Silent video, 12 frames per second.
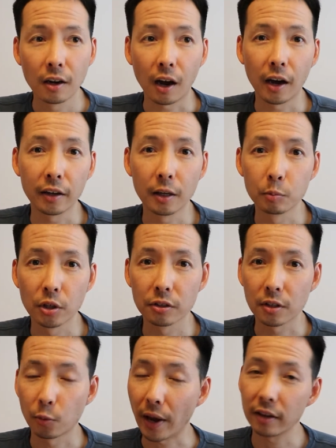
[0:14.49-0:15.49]
I am
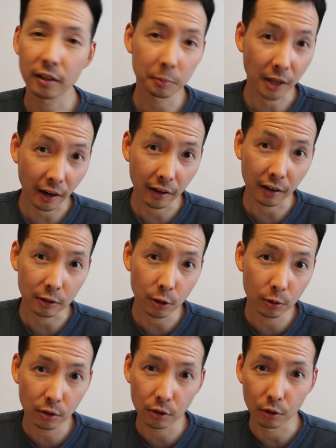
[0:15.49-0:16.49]
just a random guy on
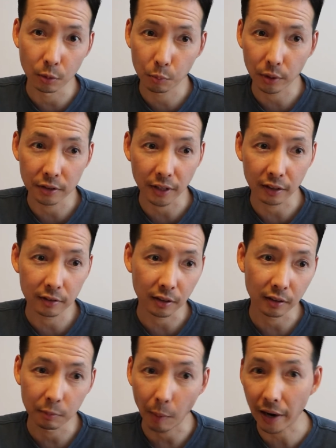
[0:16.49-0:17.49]
YouTube
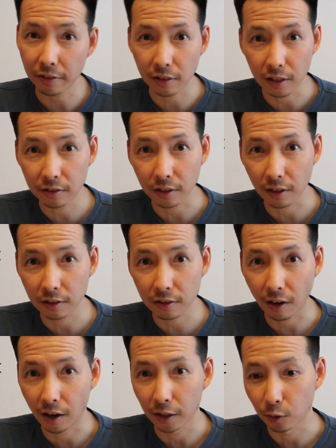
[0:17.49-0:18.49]
presenting my thesis
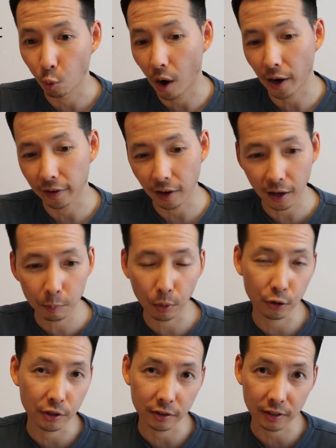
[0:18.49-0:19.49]
on why I'm
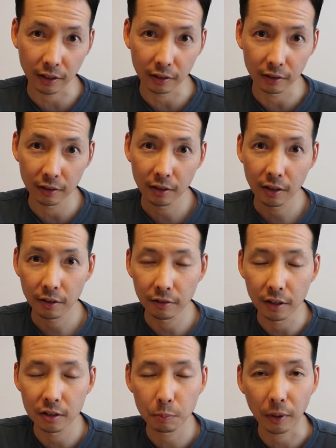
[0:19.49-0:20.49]
purchasing
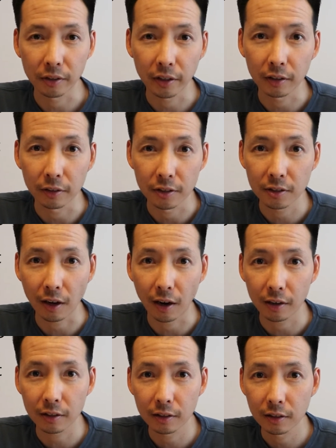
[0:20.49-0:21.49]
this particular
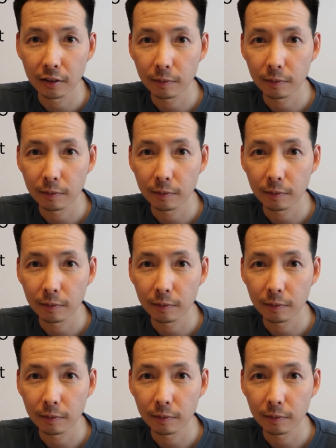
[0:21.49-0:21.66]
stock.